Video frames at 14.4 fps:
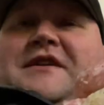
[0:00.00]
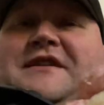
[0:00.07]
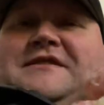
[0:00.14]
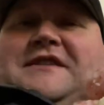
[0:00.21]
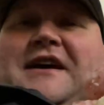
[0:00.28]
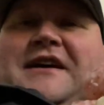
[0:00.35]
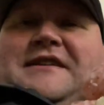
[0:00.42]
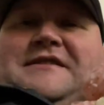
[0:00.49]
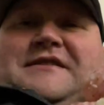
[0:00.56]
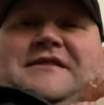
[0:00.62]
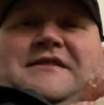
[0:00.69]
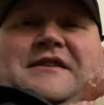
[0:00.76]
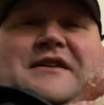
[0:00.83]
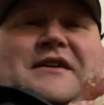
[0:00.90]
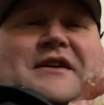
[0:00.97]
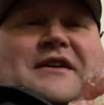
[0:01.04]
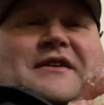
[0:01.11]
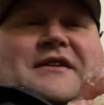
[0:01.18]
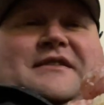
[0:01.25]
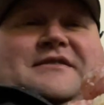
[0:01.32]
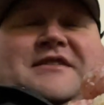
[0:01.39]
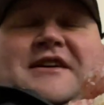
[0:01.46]
It's got
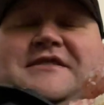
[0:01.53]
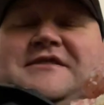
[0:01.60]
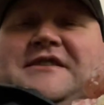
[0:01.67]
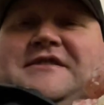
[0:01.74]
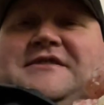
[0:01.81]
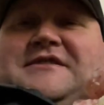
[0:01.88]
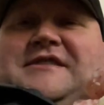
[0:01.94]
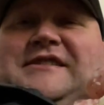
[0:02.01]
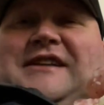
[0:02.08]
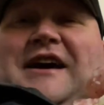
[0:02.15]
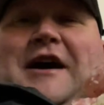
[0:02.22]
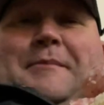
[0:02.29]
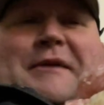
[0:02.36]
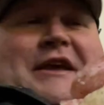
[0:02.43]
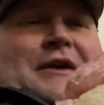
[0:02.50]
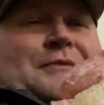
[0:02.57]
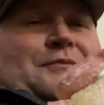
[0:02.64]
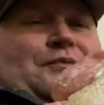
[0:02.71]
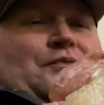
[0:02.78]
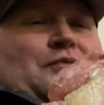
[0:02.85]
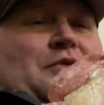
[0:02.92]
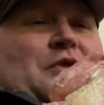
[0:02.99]
Tuscan salami,
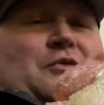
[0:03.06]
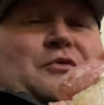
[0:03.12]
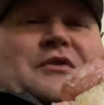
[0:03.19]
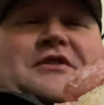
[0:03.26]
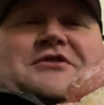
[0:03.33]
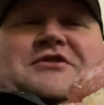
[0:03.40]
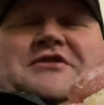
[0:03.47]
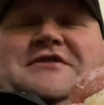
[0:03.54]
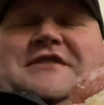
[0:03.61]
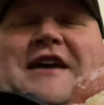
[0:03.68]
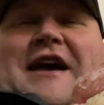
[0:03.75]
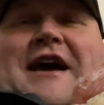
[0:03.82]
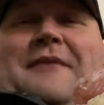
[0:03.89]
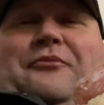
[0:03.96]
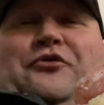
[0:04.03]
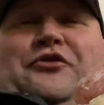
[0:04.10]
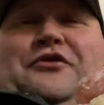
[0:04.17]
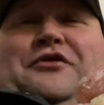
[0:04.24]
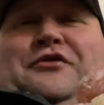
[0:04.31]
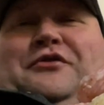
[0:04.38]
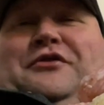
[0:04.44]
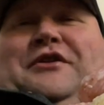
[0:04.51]
which is
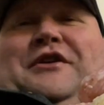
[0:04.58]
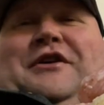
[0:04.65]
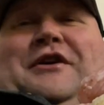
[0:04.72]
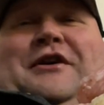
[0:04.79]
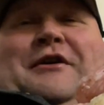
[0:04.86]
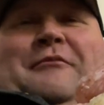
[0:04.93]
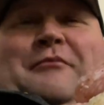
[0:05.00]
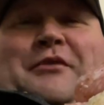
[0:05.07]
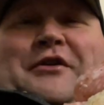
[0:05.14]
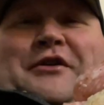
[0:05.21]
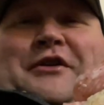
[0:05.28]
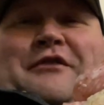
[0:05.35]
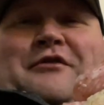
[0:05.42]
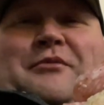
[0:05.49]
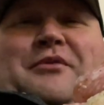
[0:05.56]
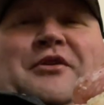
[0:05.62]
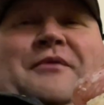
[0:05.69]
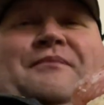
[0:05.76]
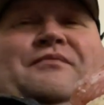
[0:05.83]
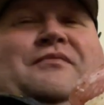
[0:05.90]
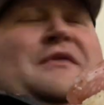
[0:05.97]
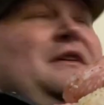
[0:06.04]
absolutely unbelievable.
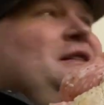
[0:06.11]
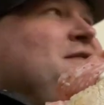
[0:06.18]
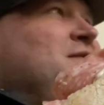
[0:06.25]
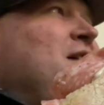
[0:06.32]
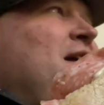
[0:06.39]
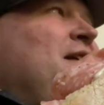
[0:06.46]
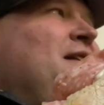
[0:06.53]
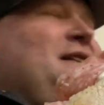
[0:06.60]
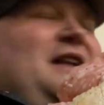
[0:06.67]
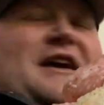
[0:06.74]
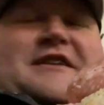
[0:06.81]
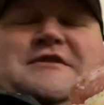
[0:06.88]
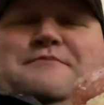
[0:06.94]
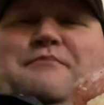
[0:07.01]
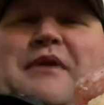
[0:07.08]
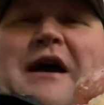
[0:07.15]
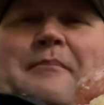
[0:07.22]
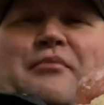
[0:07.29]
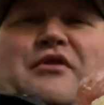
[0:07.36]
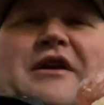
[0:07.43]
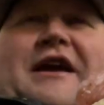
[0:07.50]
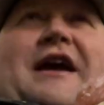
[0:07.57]
It's got a nice
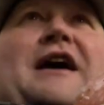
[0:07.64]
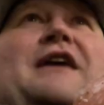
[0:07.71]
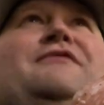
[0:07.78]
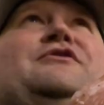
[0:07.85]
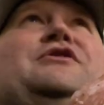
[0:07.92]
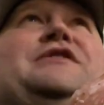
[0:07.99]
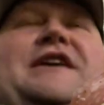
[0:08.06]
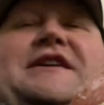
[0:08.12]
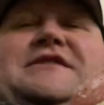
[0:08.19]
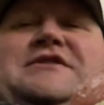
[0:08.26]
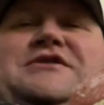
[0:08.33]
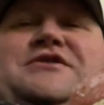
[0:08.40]
peppery aftertaste